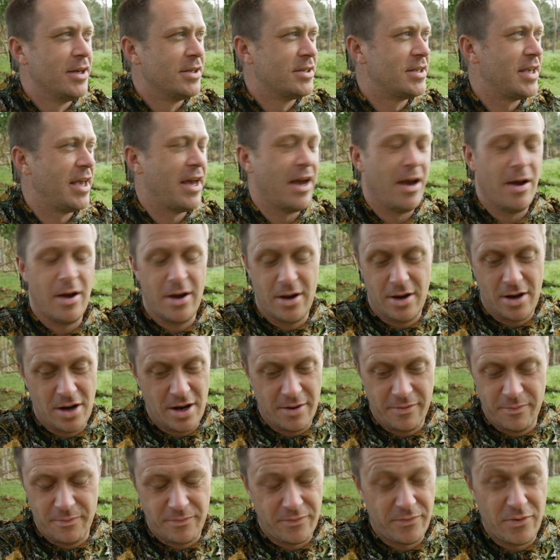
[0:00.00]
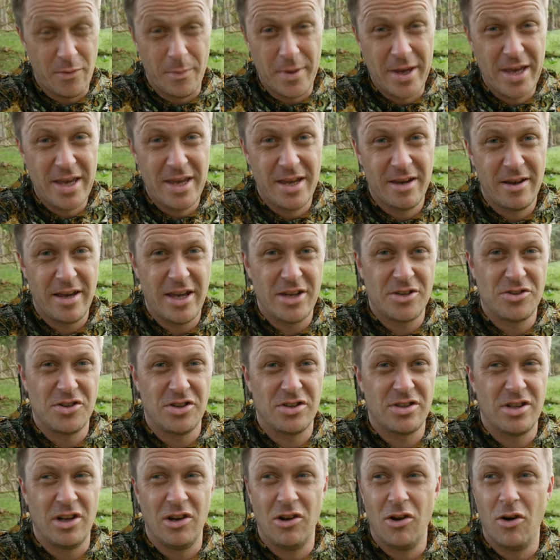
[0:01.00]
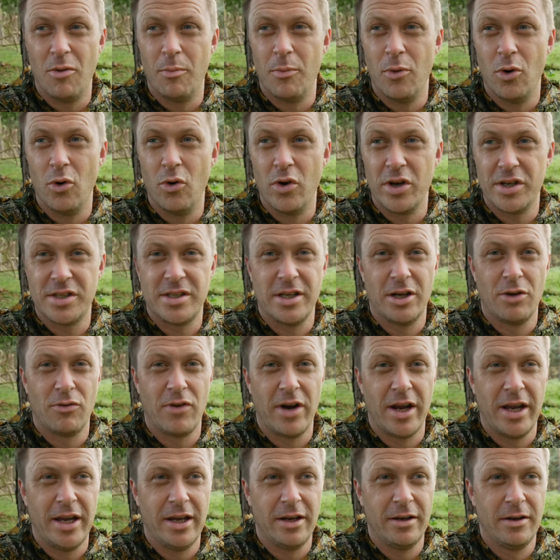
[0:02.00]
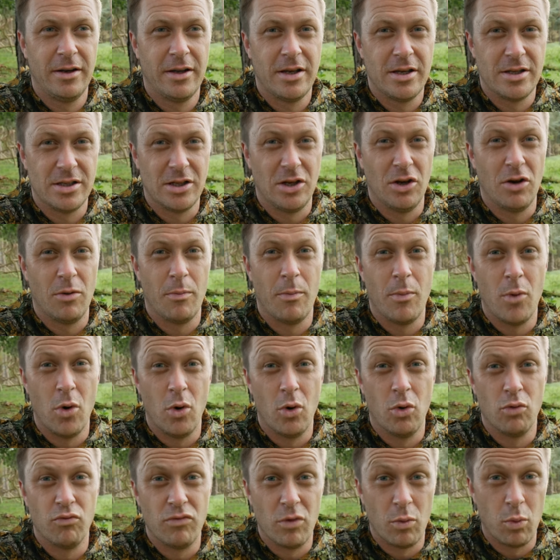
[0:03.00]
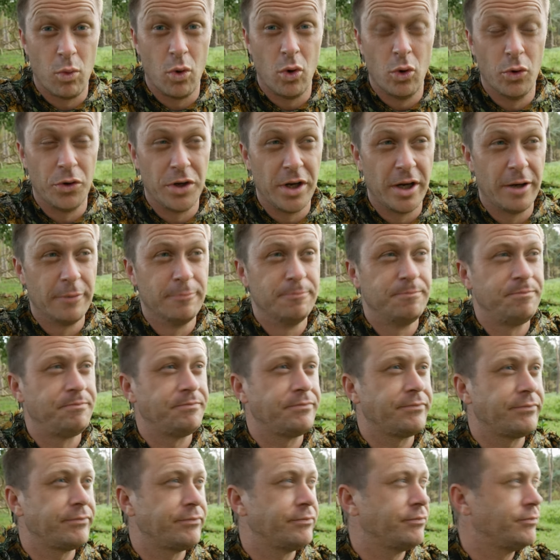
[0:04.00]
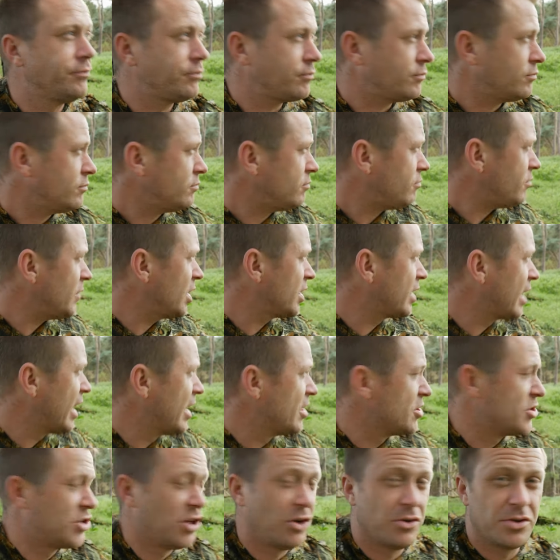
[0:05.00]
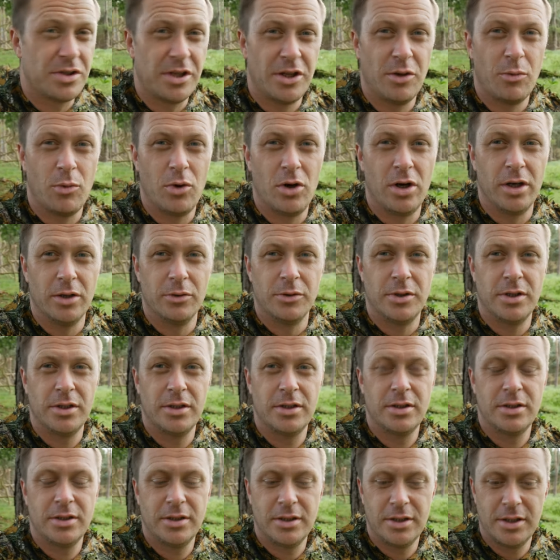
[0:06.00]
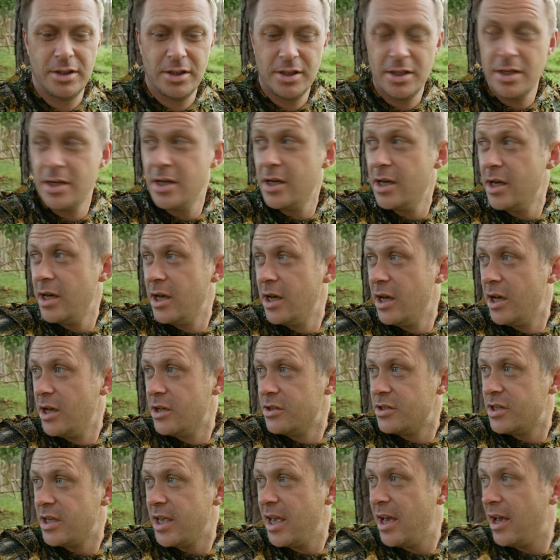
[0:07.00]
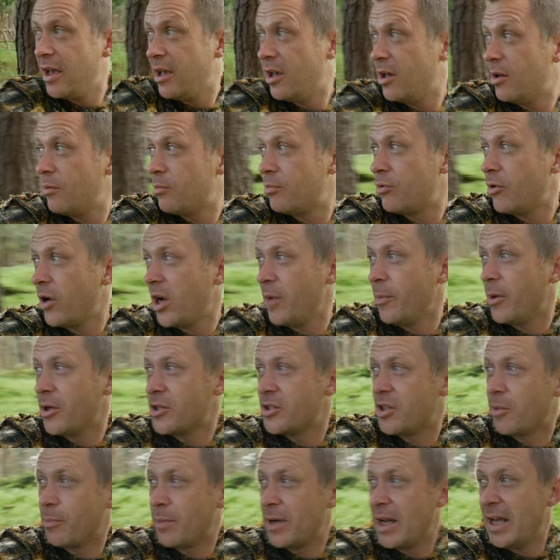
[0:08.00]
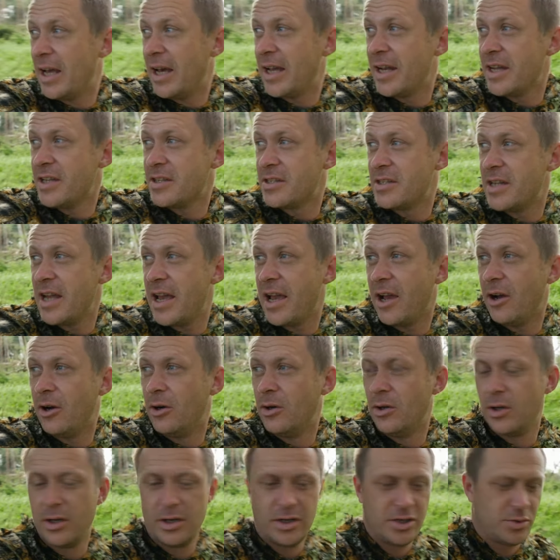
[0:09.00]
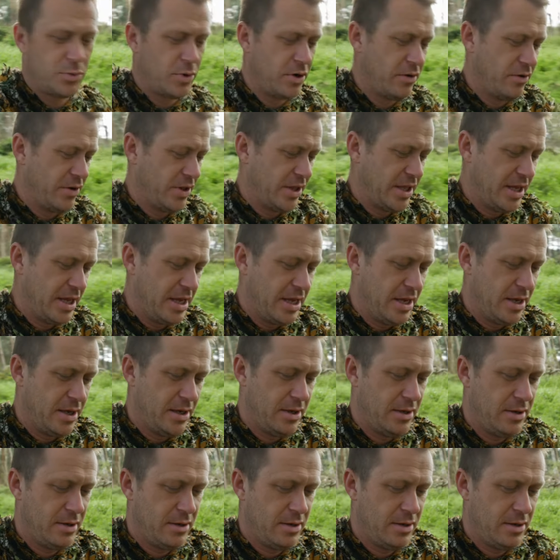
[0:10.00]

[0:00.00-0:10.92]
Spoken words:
So yeah, for me, it's just a lot more exhilarating. It's a lot more rewarding getting shots in the wild. So yeah, pretty much the plan is now, because we're at the